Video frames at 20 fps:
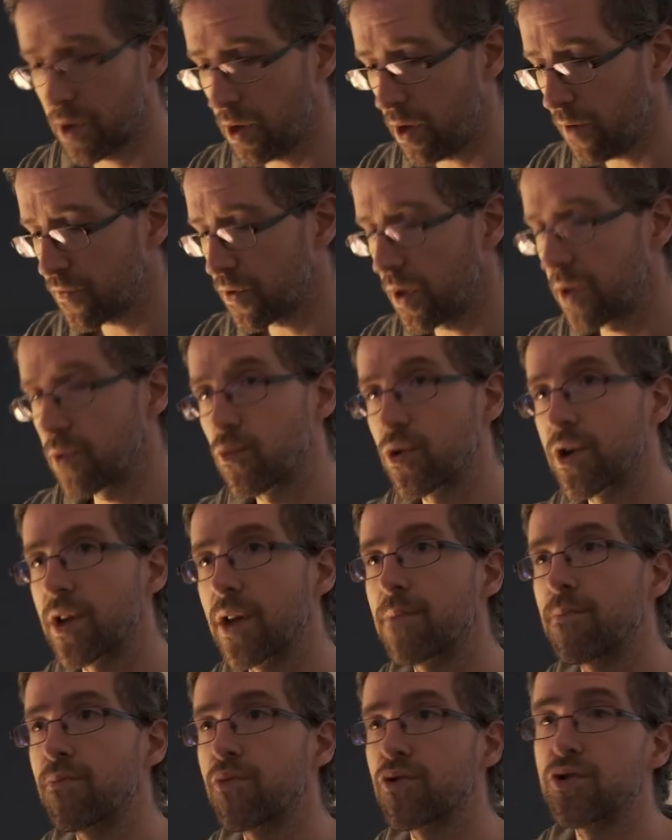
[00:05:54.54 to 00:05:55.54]
left and we
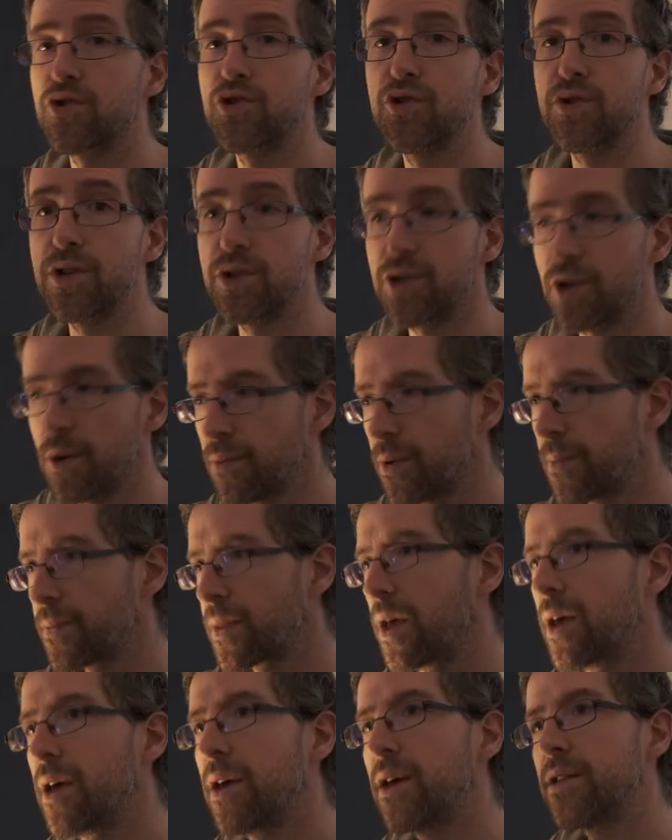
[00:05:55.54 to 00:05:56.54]
can potentially jump.
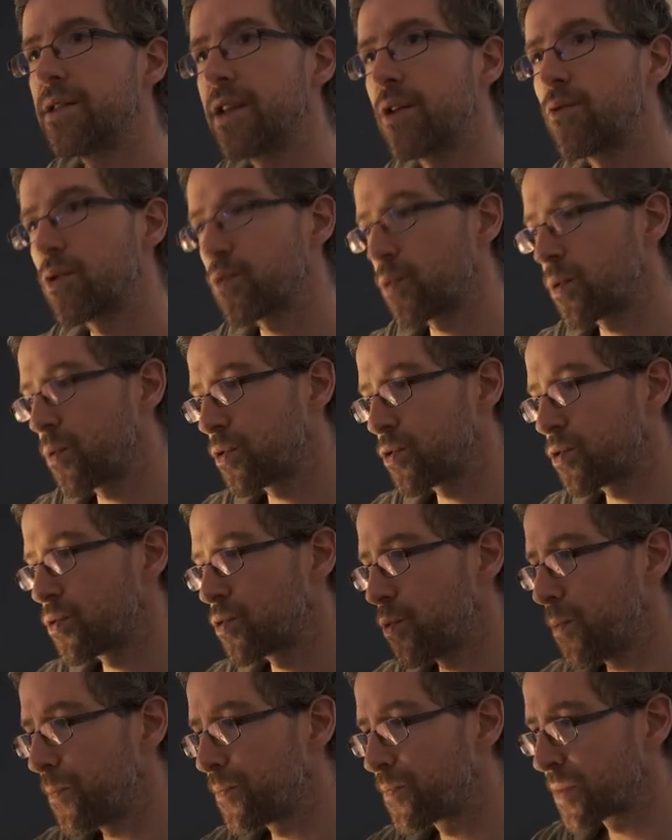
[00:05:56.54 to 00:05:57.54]
Then what we want to
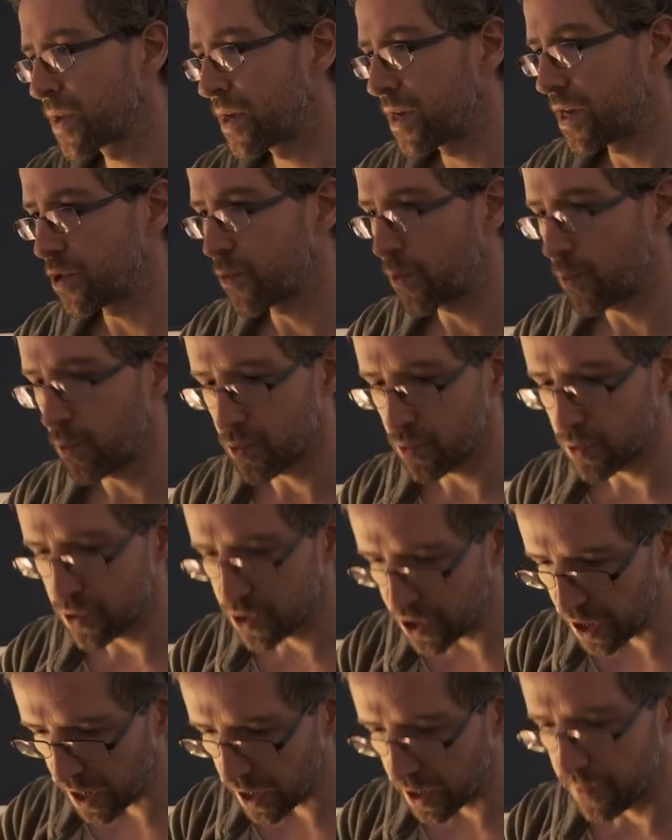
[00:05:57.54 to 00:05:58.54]
do is we want to
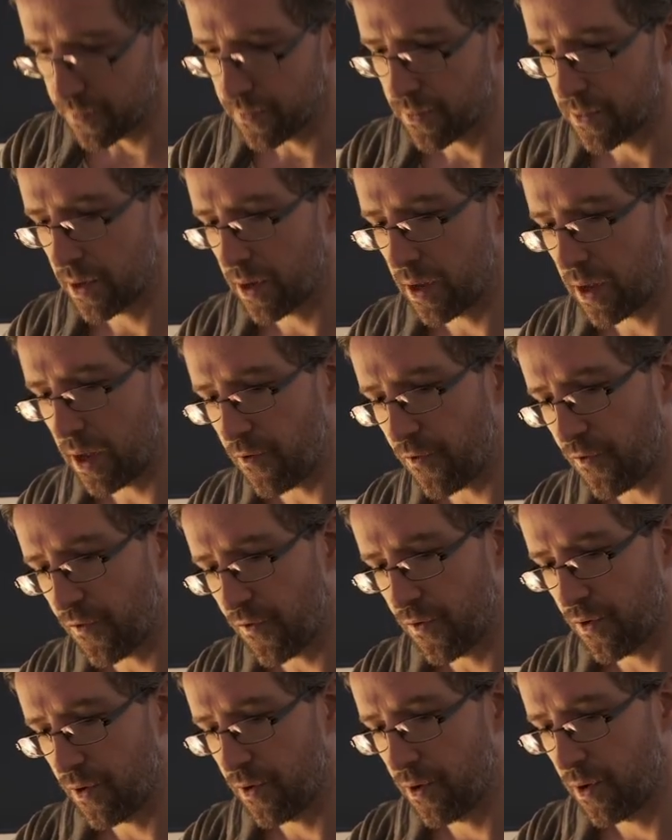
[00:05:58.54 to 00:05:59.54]
check if